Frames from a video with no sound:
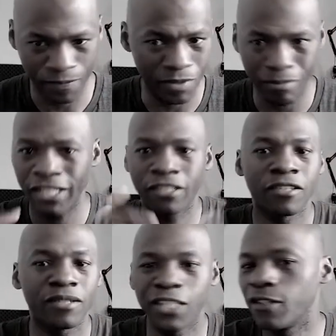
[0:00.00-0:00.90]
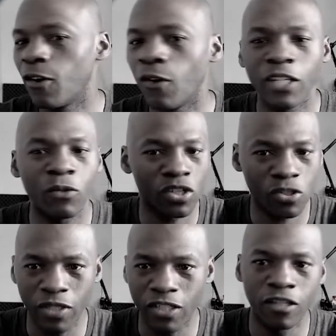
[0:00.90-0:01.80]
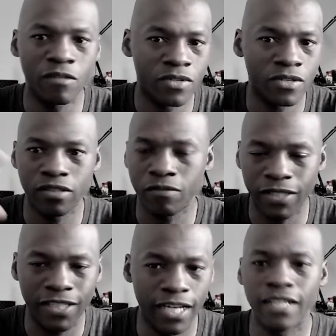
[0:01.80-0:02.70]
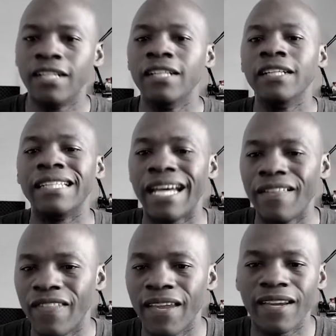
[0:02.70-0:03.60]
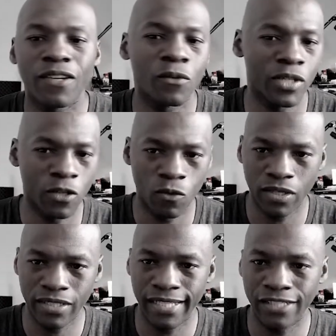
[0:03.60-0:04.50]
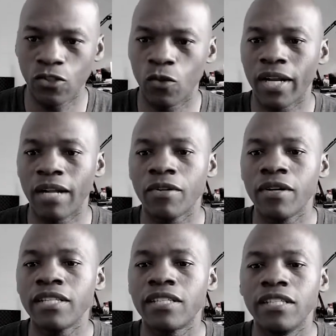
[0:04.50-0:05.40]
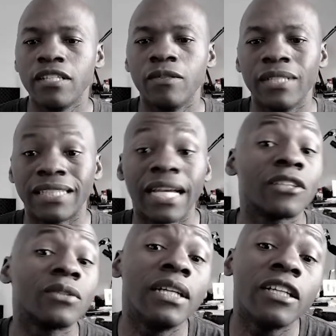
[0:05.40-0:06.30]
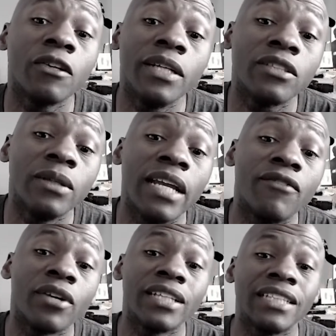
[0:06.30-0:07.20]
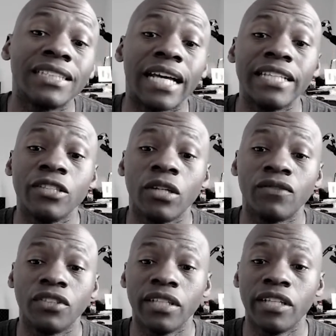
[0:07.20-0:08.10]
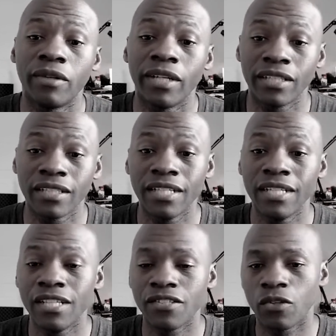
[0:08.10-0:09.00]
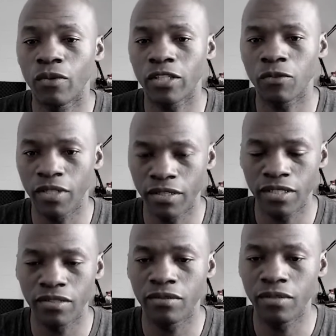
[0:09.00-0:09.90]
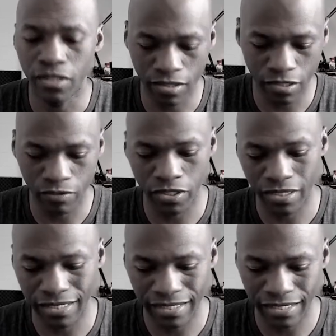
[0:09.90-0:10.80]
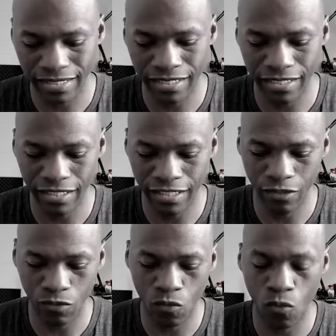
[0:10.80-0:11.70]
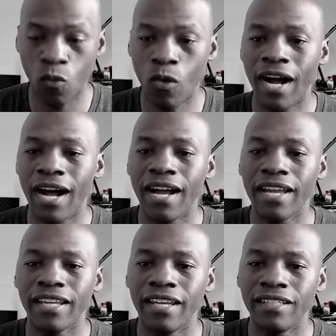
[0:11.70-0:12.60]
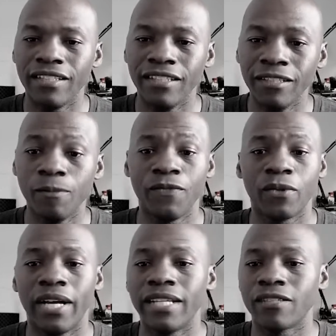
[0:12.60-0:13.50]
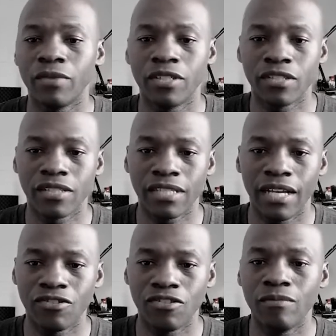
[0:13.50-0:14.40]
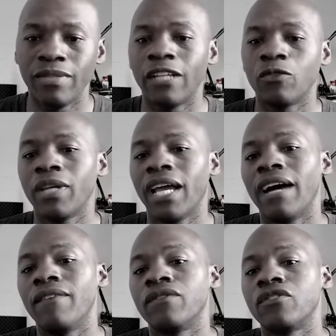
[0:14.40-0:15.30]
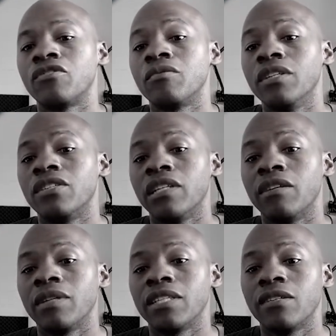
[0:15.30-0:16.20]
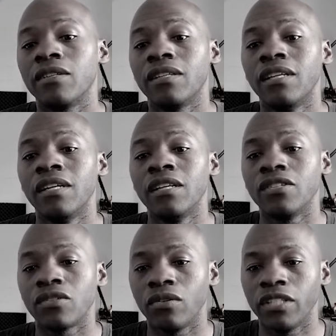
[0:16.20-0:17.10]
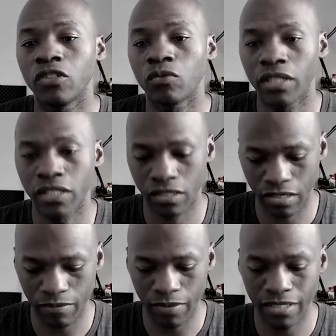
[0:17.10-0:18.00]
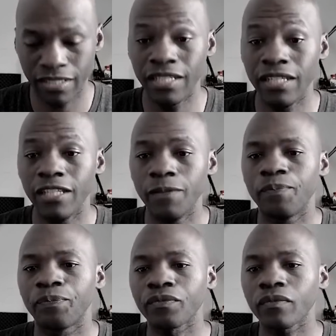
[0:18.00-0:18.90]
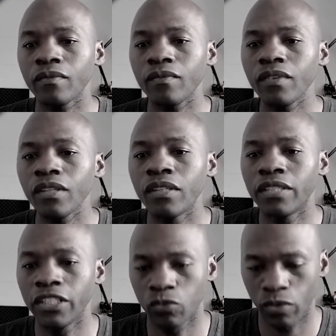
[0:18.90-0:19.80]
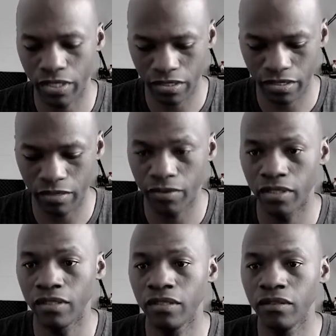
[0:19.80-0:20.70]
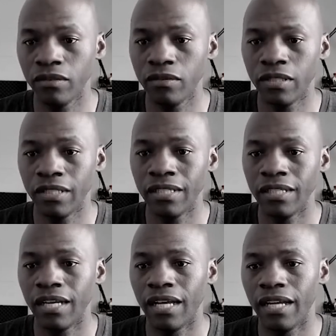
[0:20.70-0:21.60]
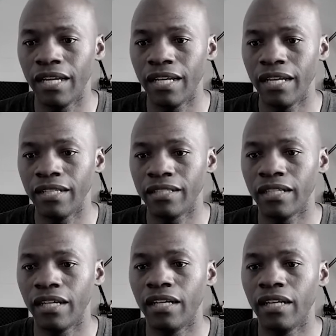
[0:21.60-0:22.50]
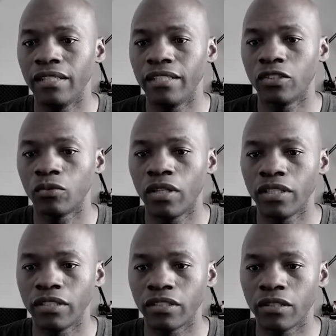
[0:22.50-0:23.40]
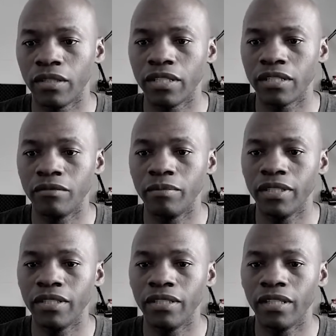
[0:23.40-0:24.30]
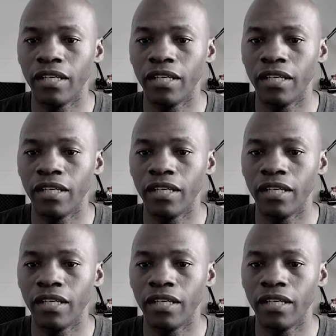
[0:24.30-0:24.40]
my query here only works with numbers, but yeah, that there, we don't want that. So what I'm going to do is actually going to leverage this idea of generate. So what we're going to do here, we're gonna say T, Y, and U, right? We just assume that we have 3 generics here. So this one is gonna be T, this one is gonna be U, and this one is going to be